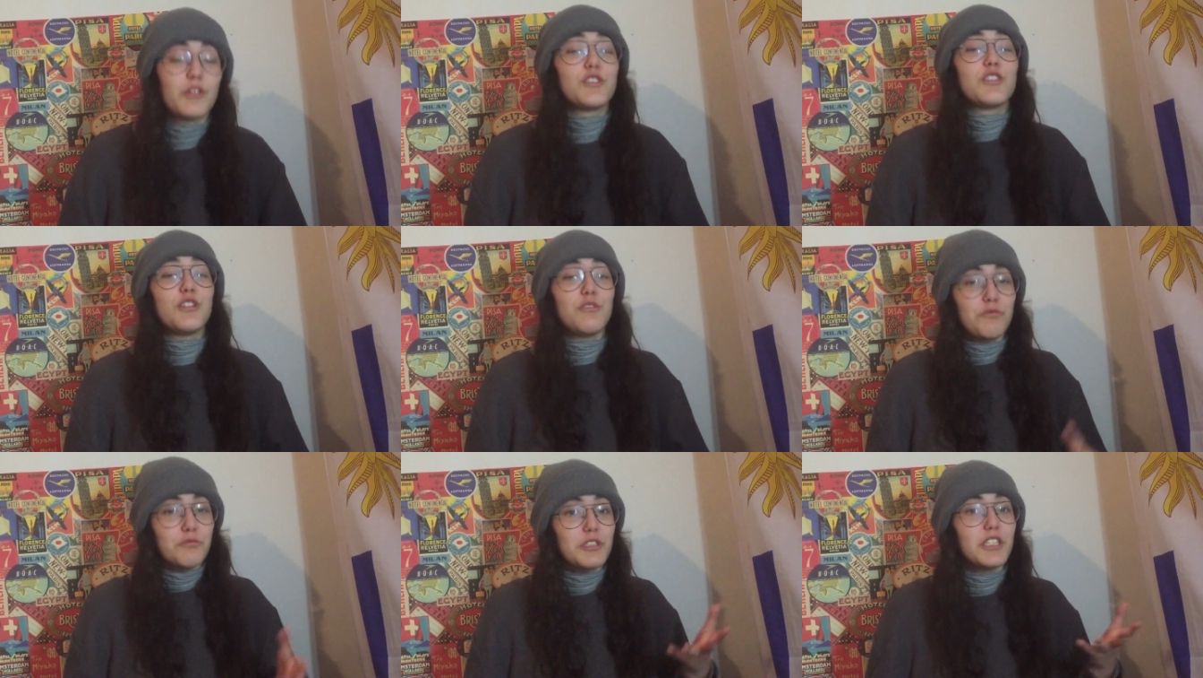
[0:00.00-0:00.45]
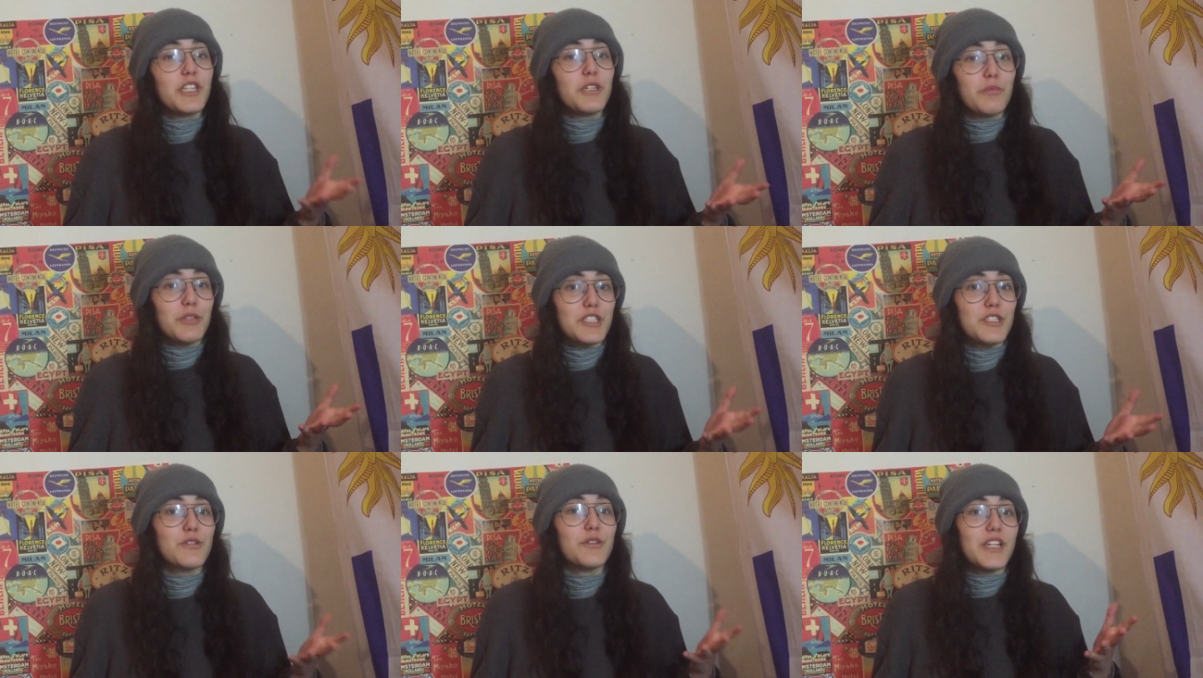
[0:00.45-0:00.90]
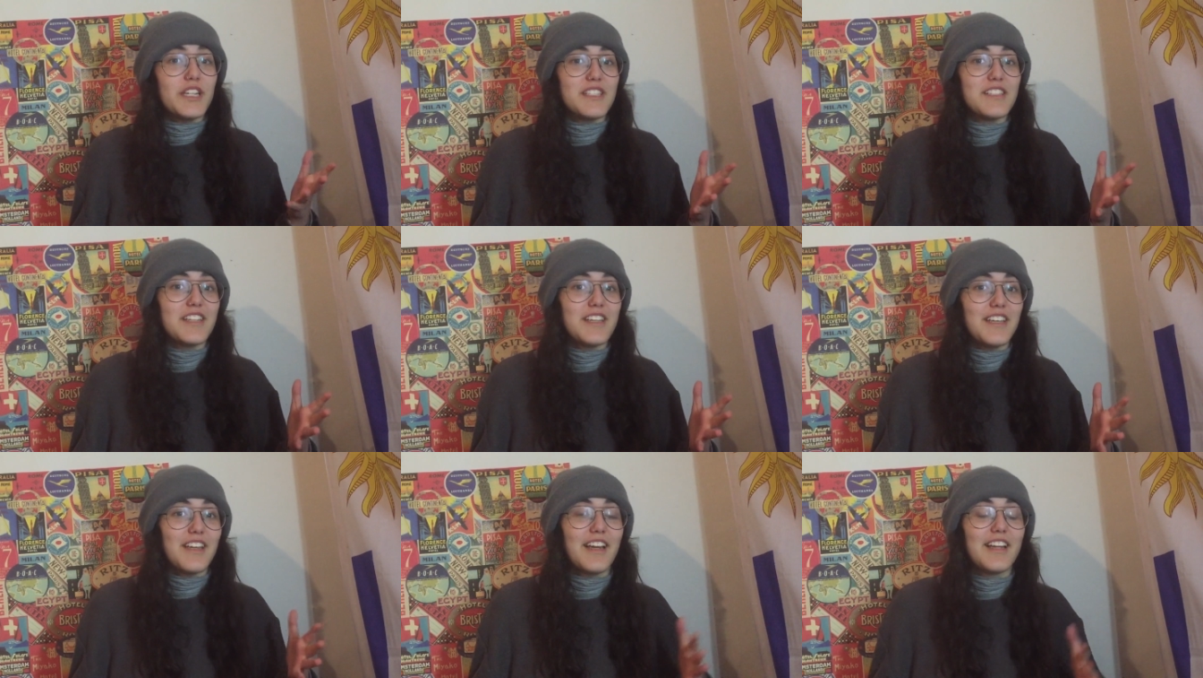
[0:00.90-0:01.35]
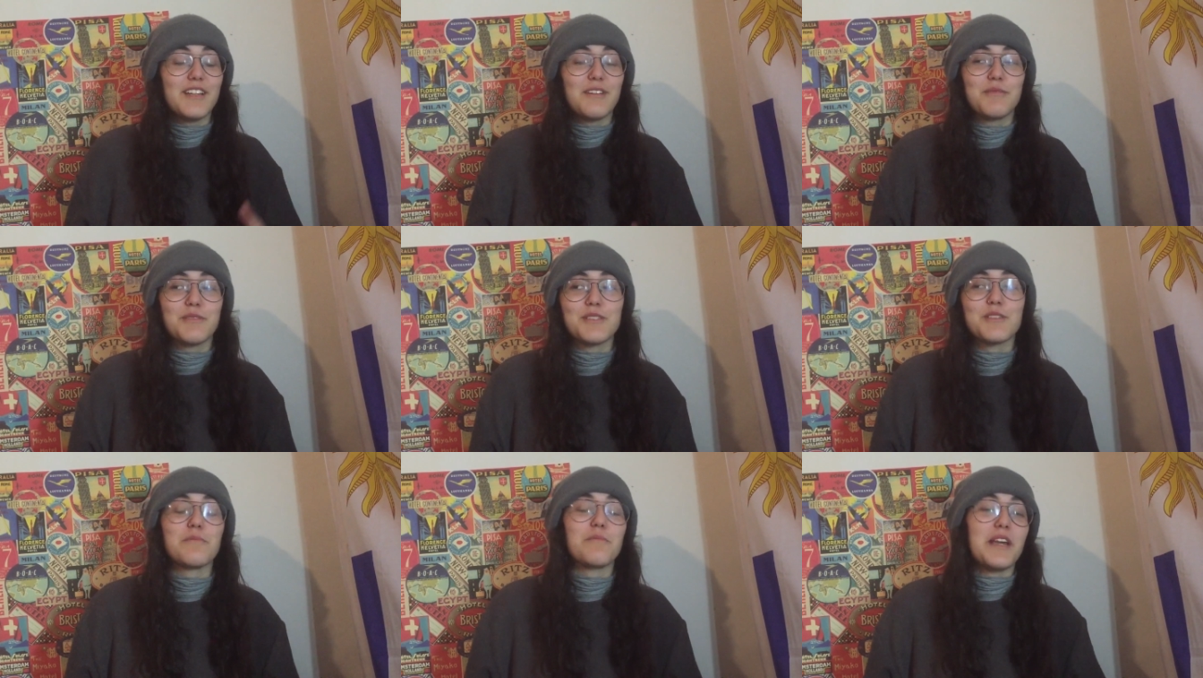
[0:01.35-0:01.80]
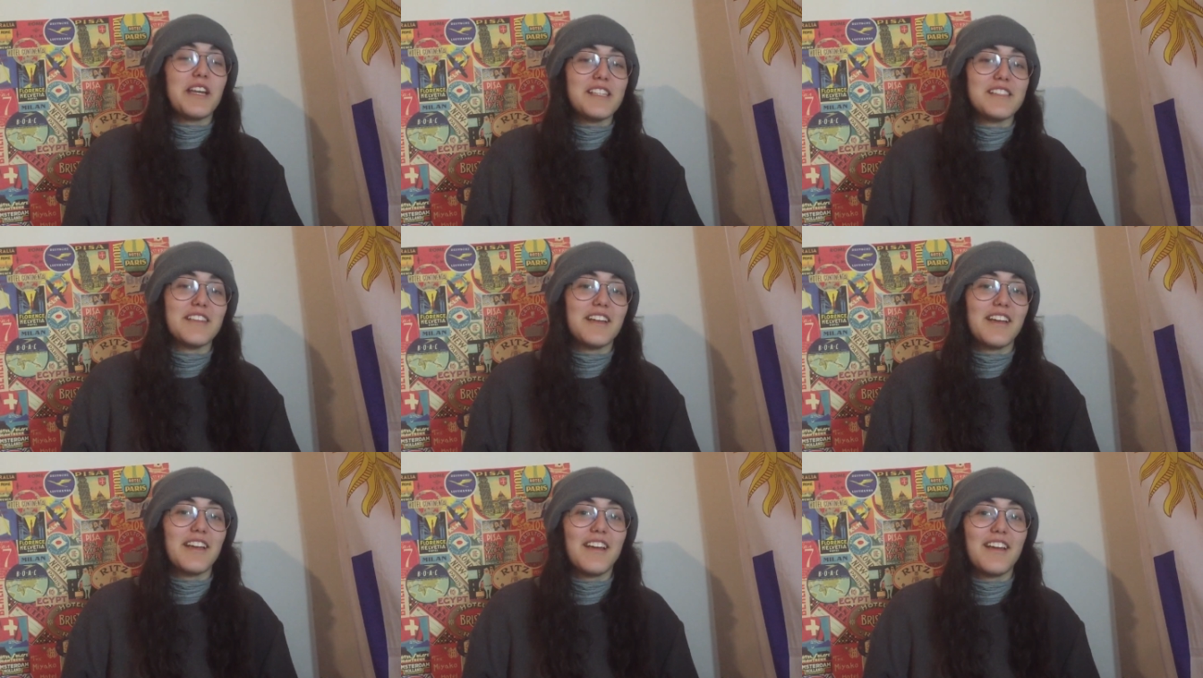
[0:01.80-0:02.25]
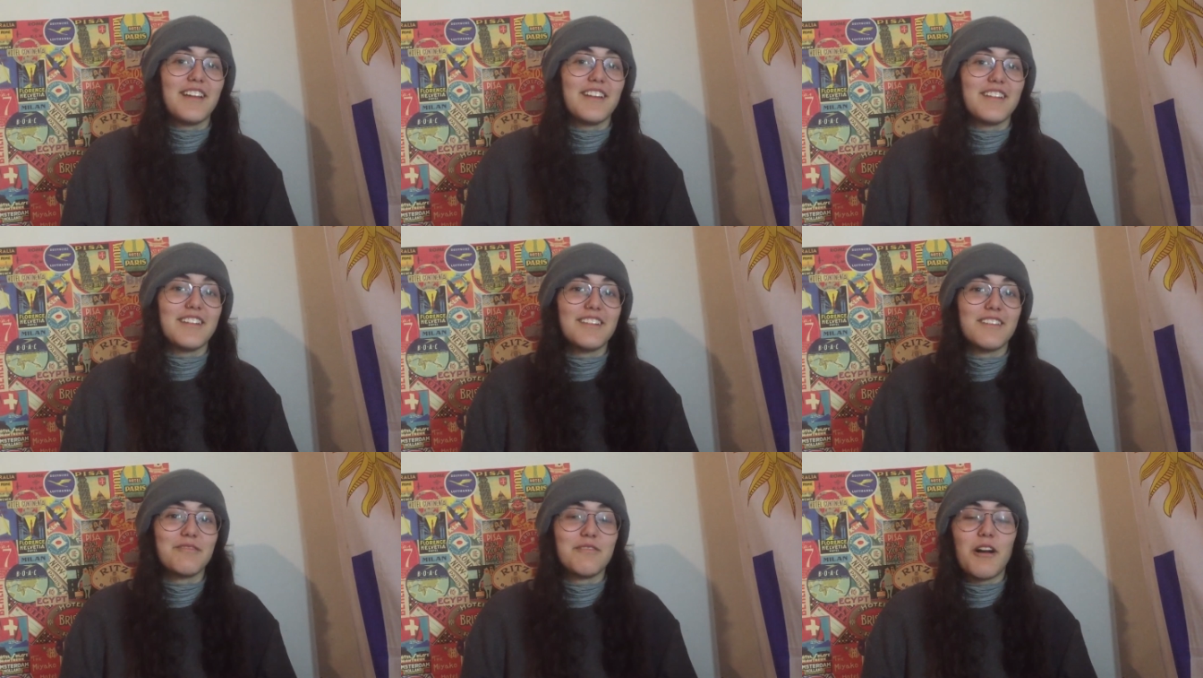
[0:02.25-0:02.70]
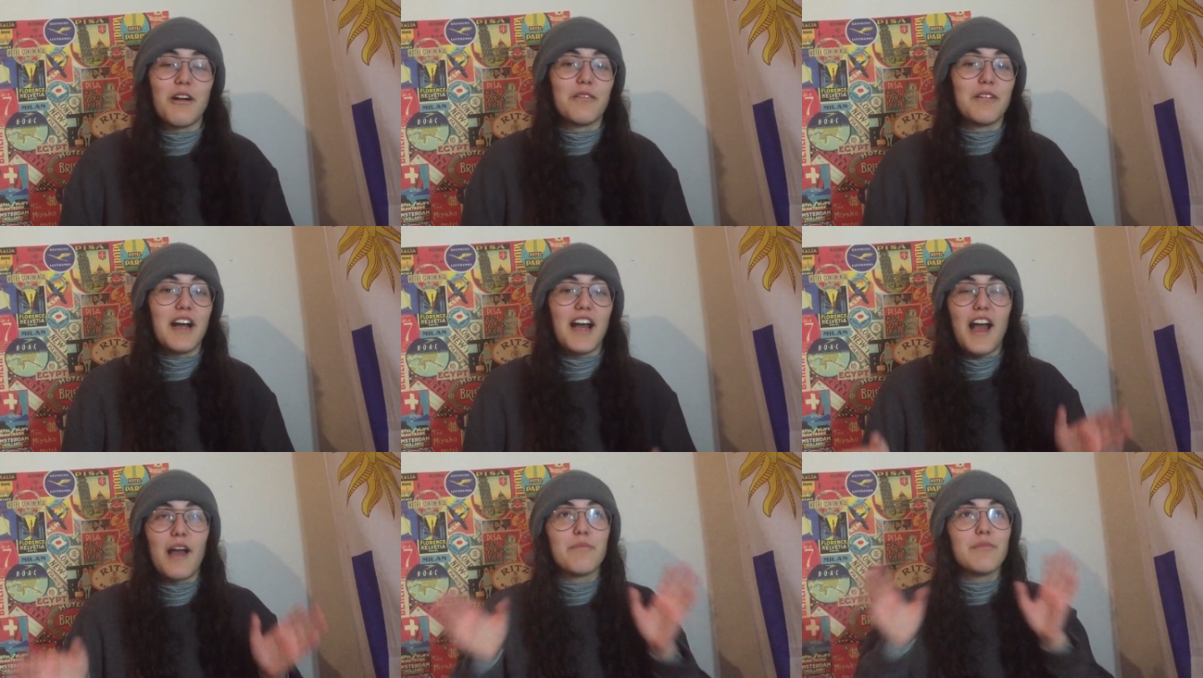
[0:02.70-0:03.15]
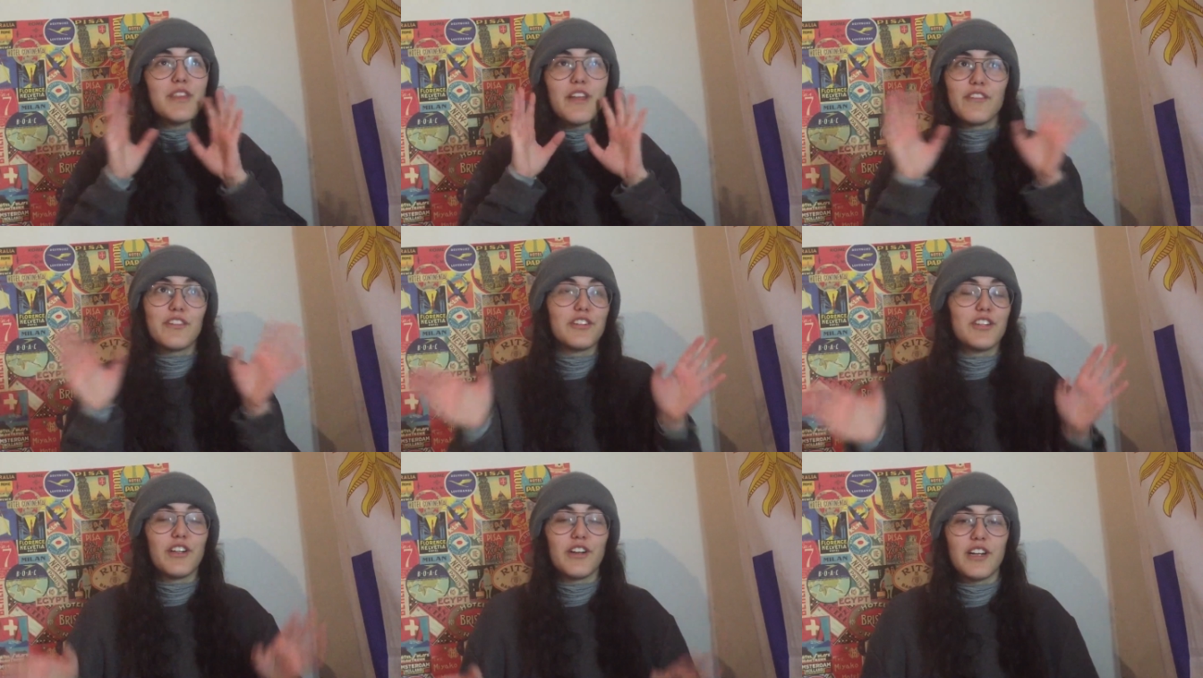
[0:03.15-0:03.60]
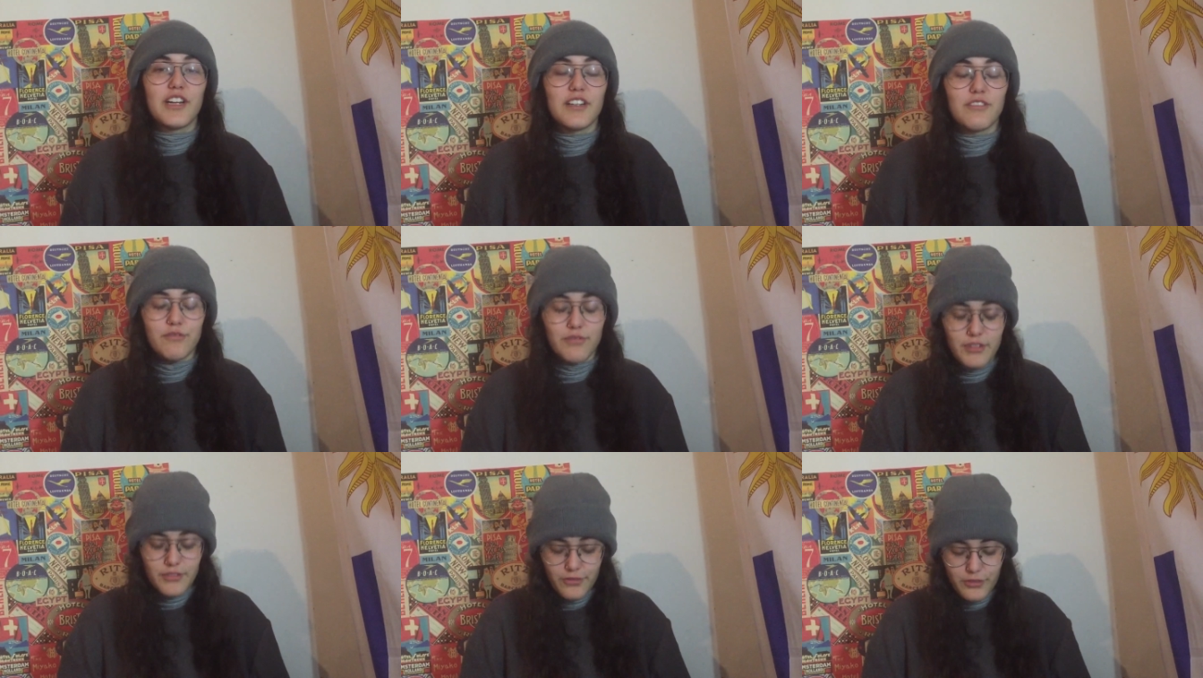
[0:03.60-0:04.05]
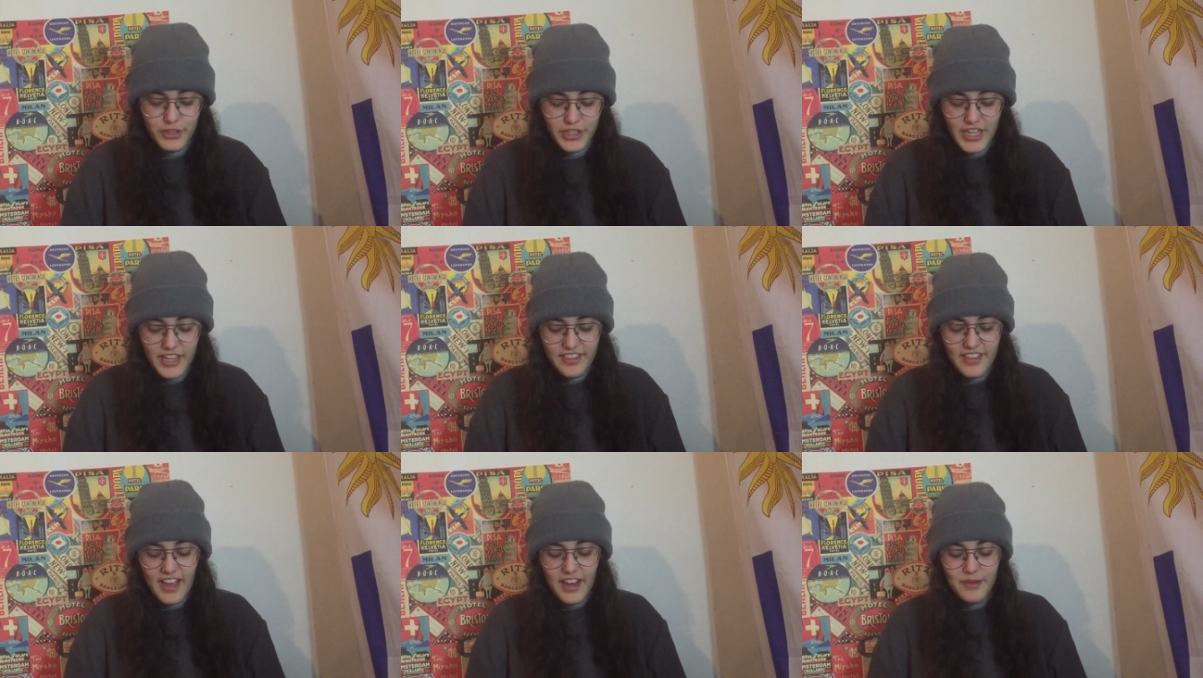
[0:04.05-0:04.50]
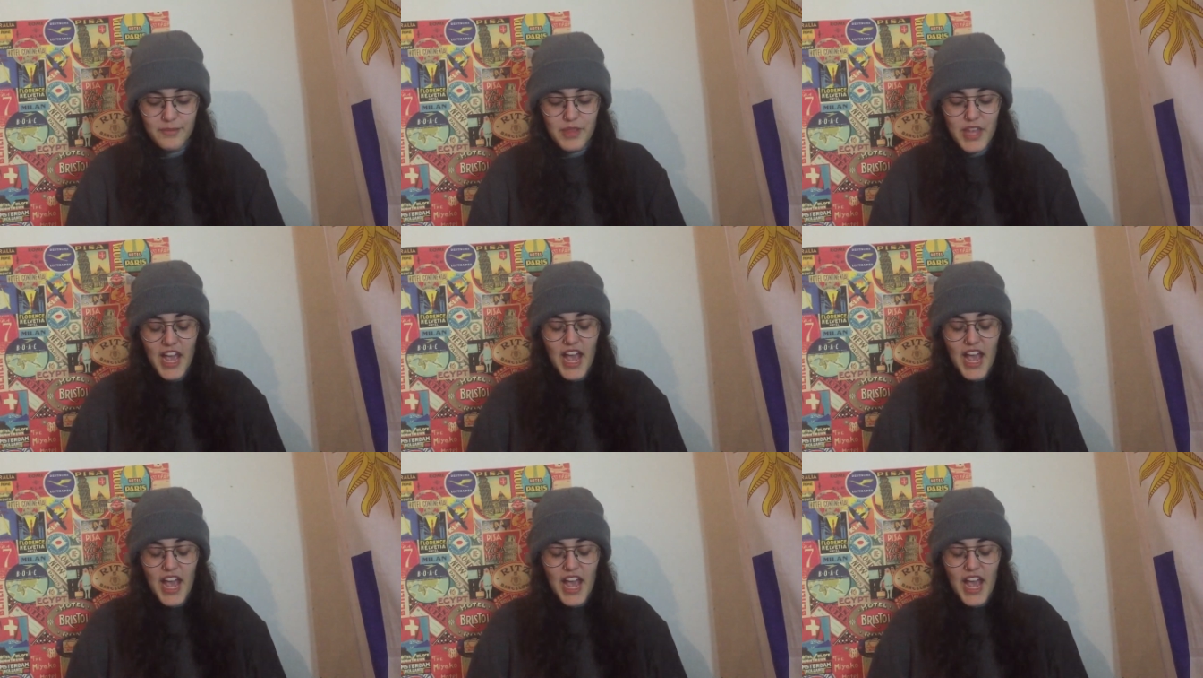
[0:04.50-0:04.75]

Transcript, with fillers: because it really was crazy and it was amazing and well I'm never gonna forget that